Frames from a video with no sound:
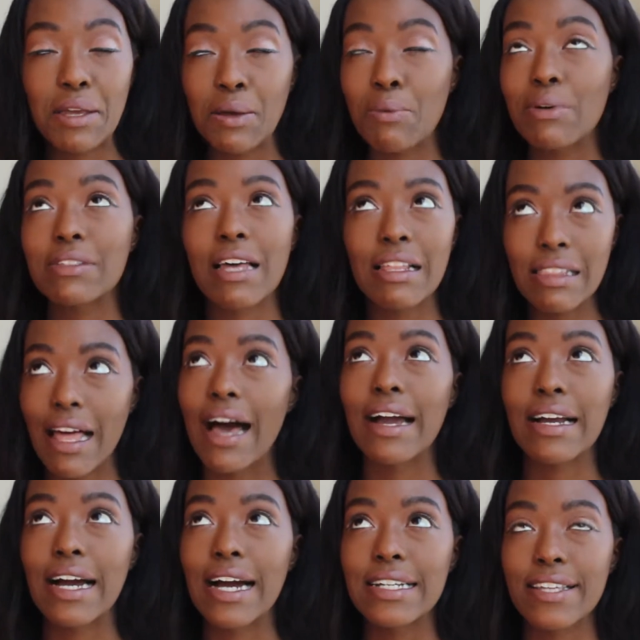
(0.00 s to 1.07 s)
It was a
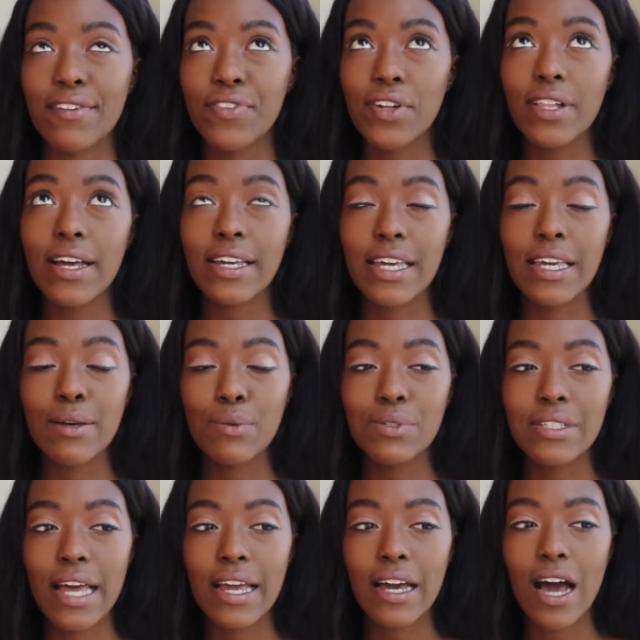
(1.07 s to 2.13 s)
lot, guys. I felt like it
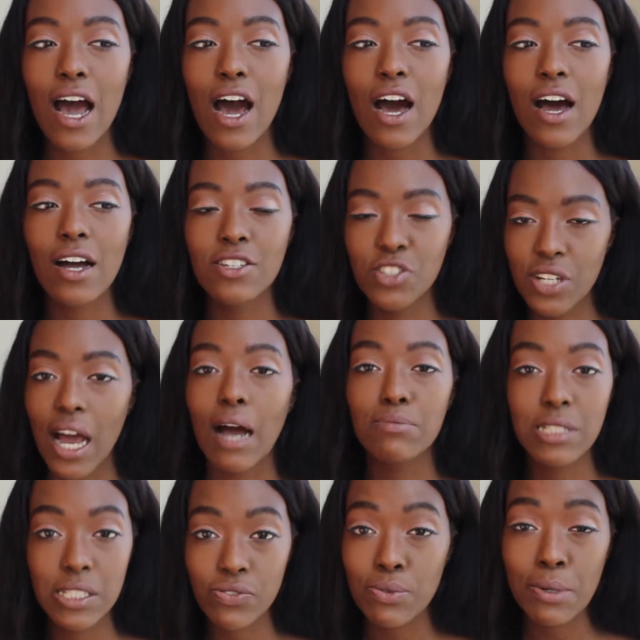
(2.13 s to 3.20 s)
was like a
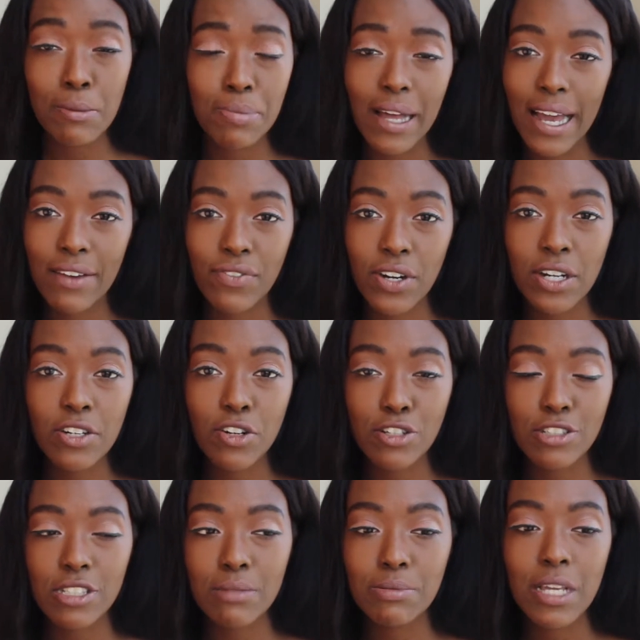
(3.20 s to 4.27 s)
job just for me applying for
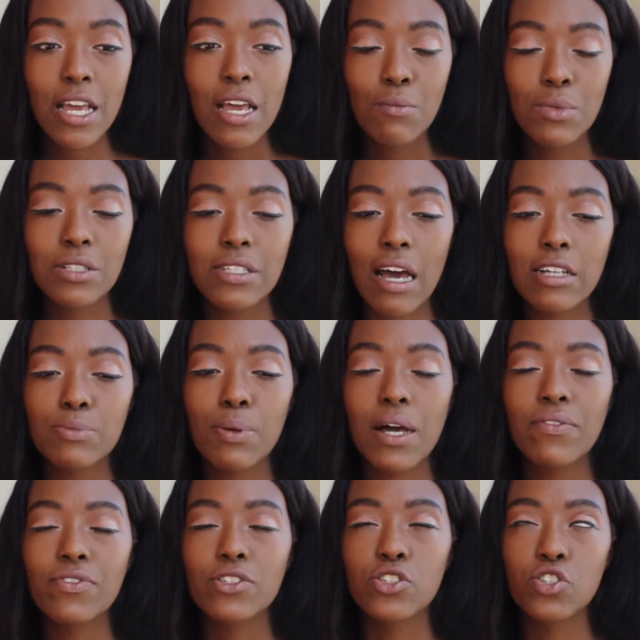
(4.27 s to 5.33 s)
internships because I was
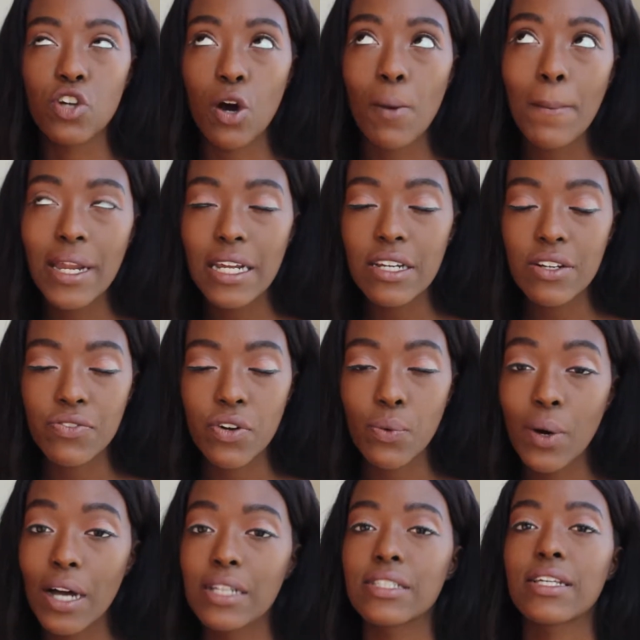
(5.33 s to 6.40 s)
applying for so many
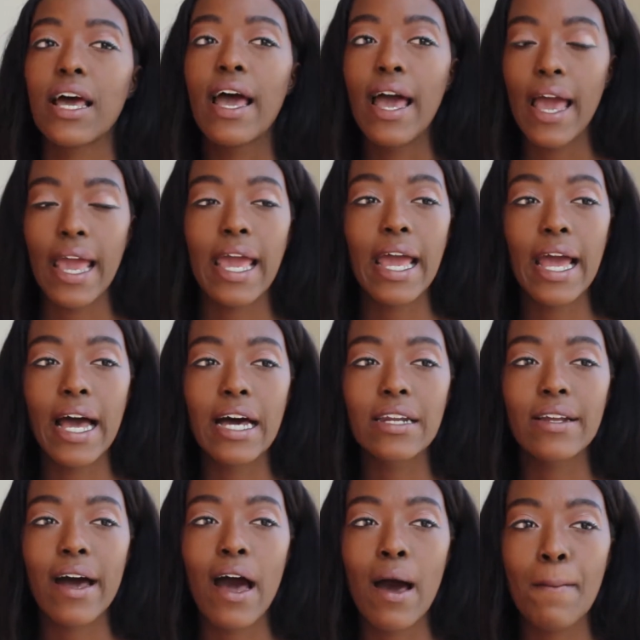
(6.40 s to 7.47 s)
different ones,
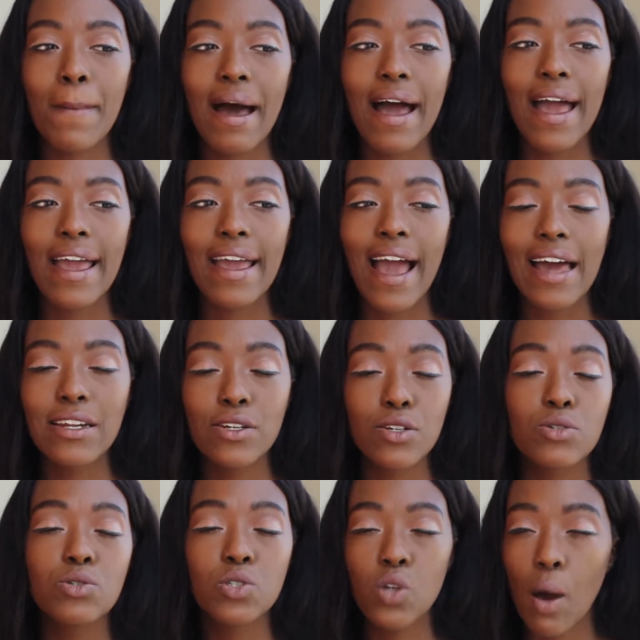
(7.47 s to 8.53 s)
and I had to
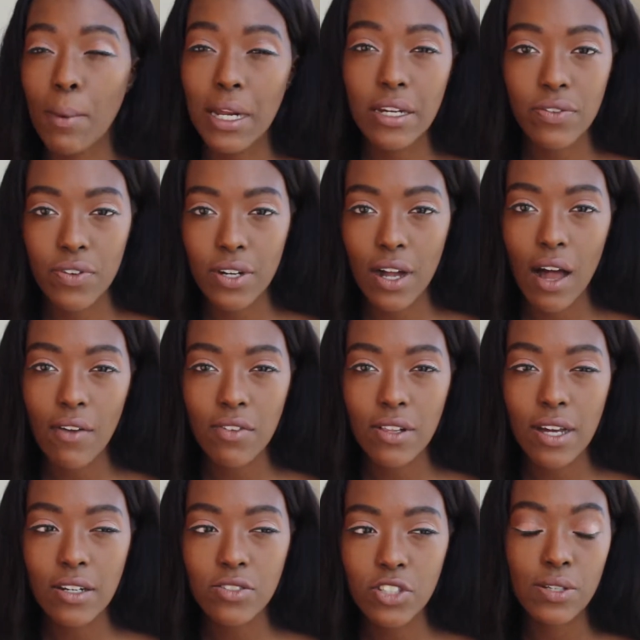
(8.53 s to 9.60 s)
do so many different cover
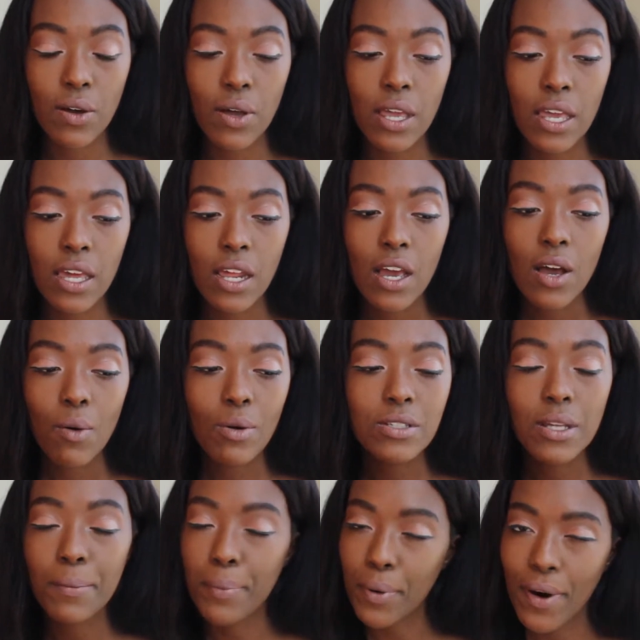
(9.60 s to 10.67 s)
letters. So it was
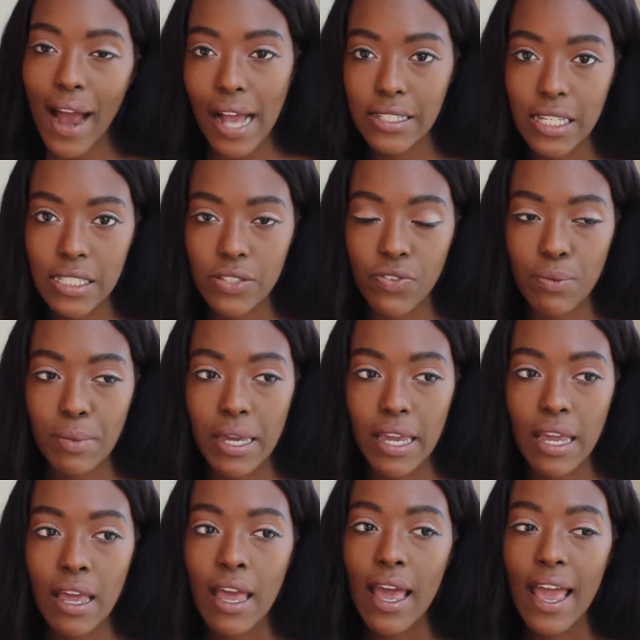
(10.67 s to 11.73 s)
a process for
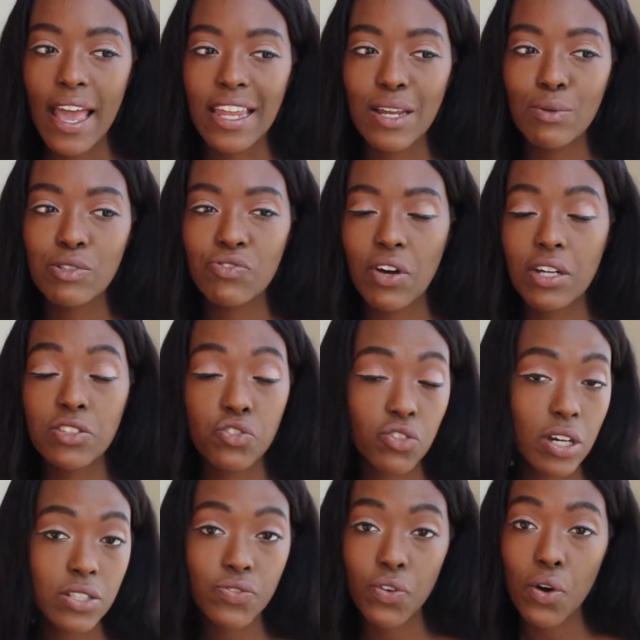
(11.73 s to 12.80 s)
me, and it was very
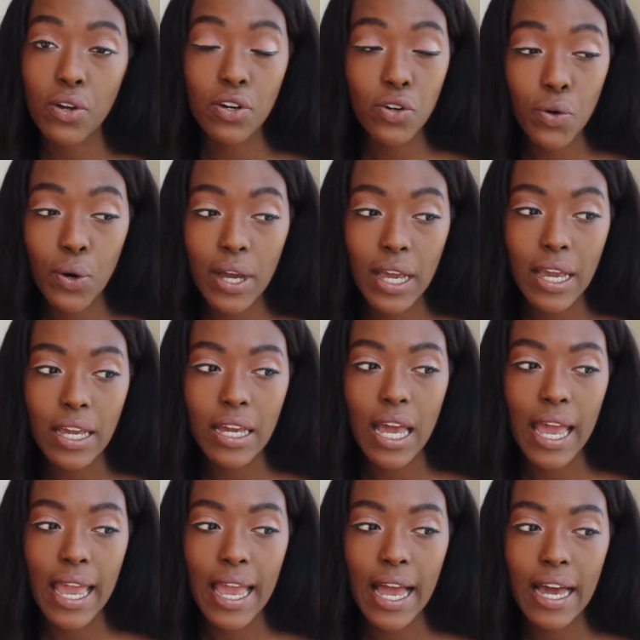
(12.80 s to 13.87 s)
stressful and annoying.
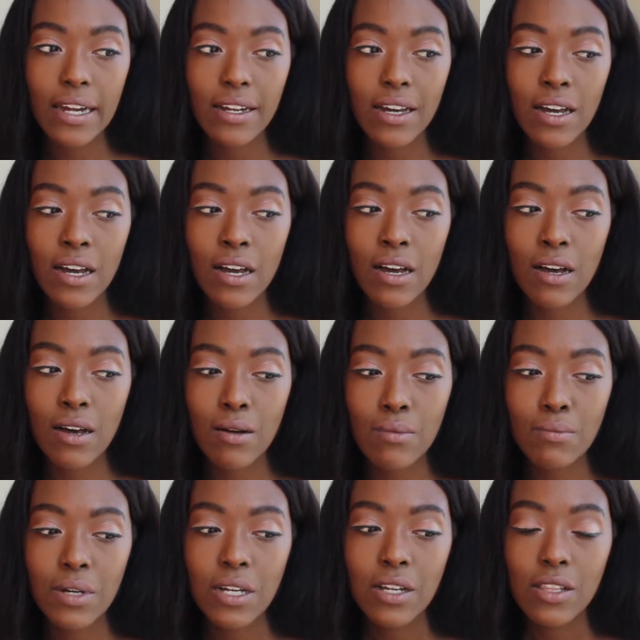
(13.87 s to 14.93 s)

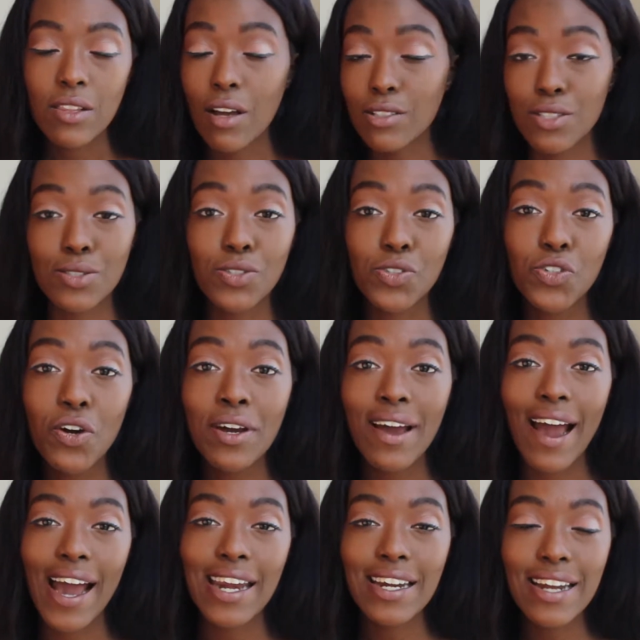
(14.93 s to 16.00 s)
And long story
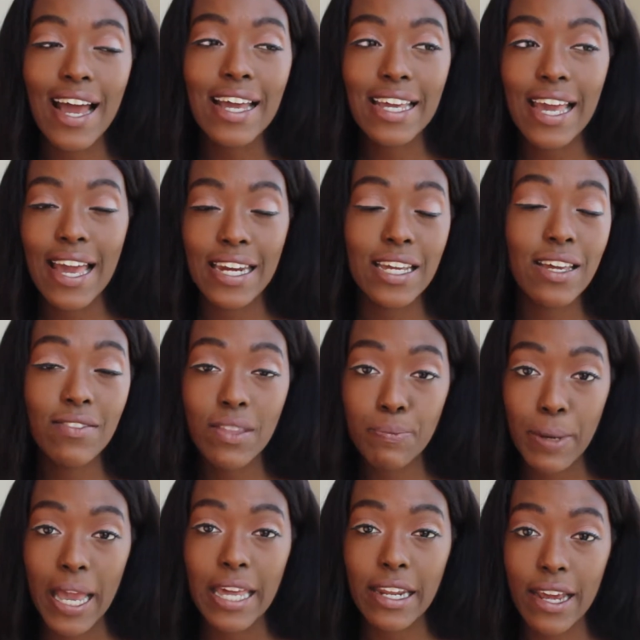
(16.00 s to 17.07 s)
short, I did not get any of the
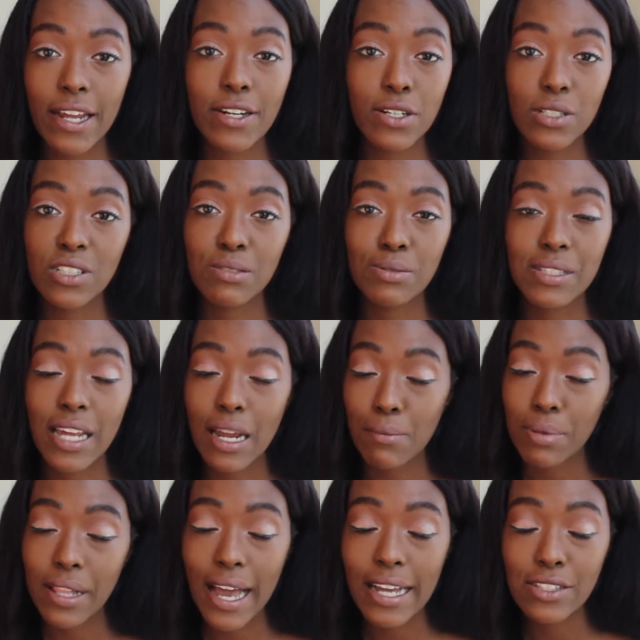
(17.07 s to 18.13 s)
paid internships that I
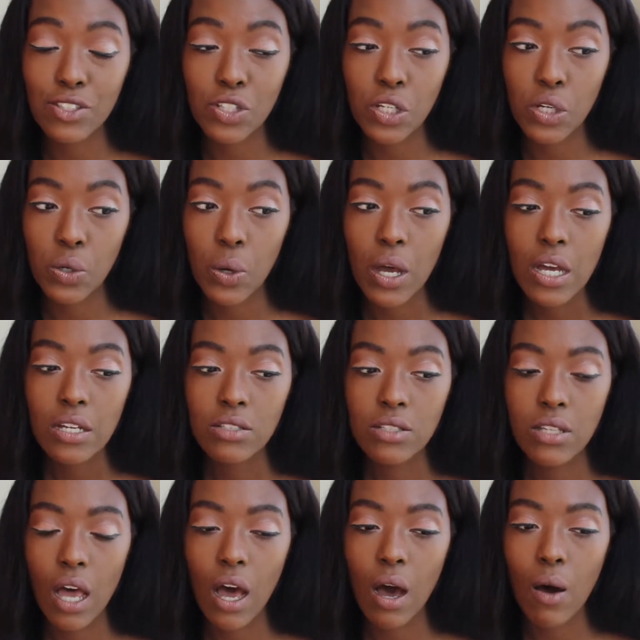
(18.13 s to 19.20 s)
applied to.
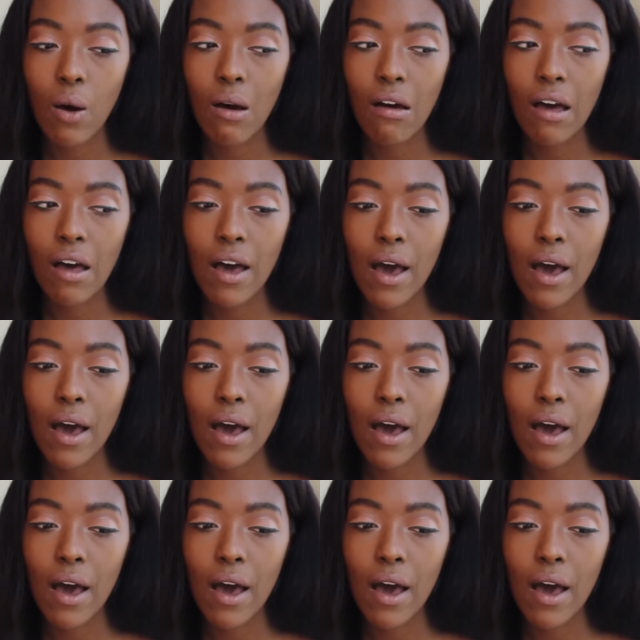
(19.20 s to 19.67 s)
So